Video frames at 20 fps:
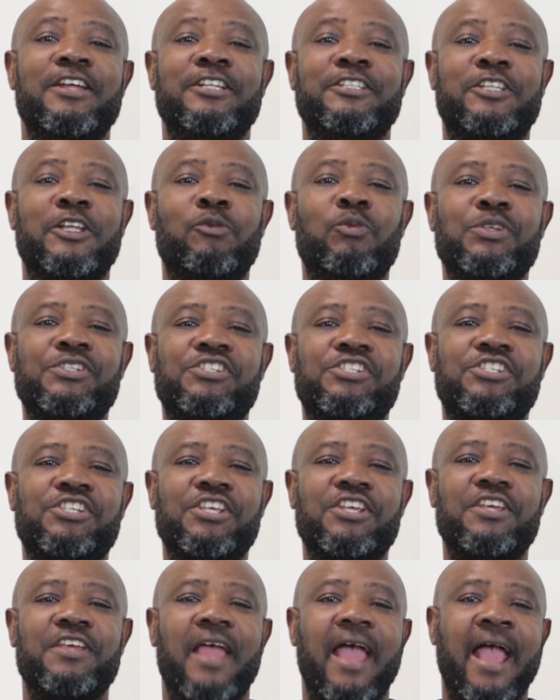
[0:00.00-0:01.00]
Till we
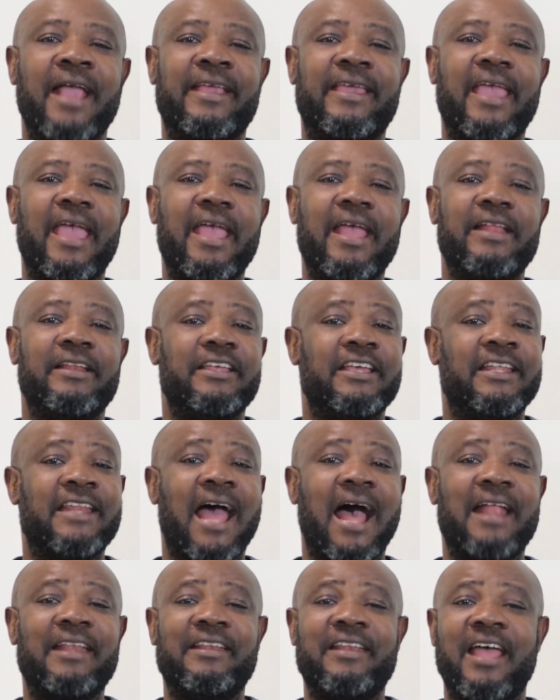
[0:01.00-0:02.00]
see again in
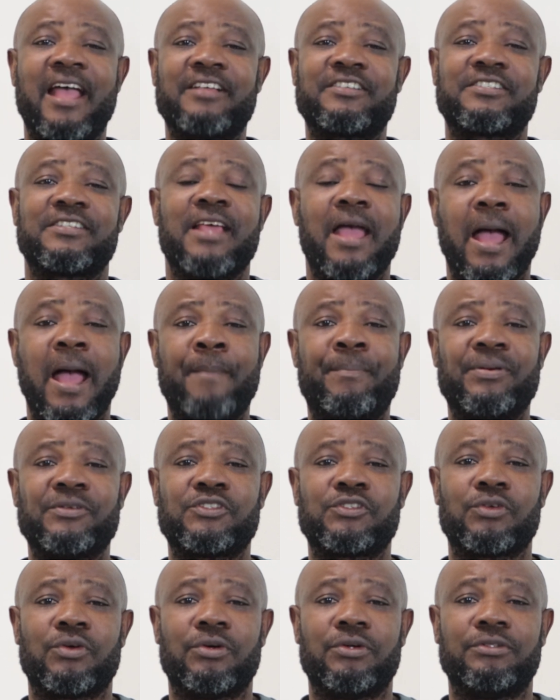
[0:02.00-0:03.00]
our next
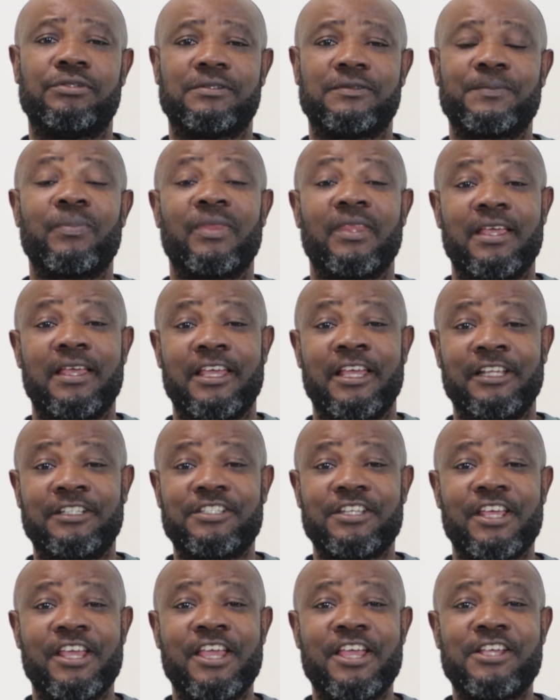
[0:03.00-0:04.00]
episode.
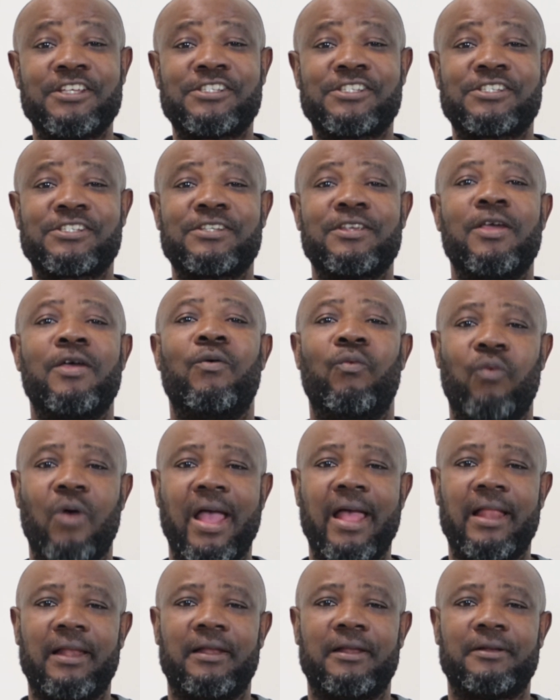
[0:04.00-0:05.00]
It is
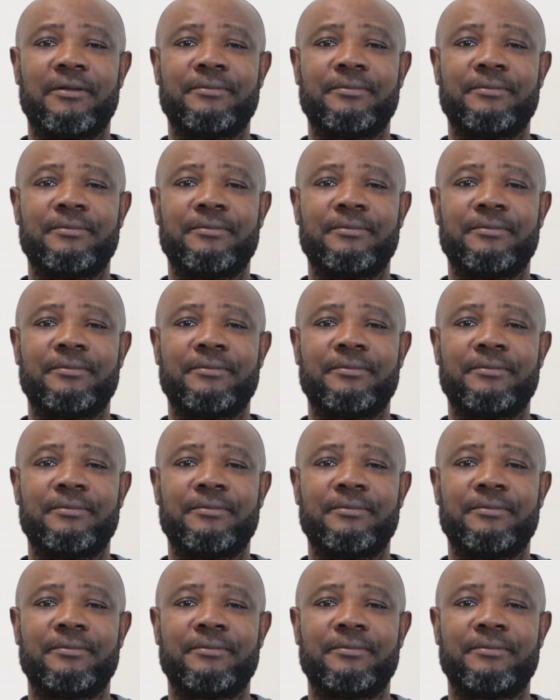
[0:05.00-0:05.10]
well.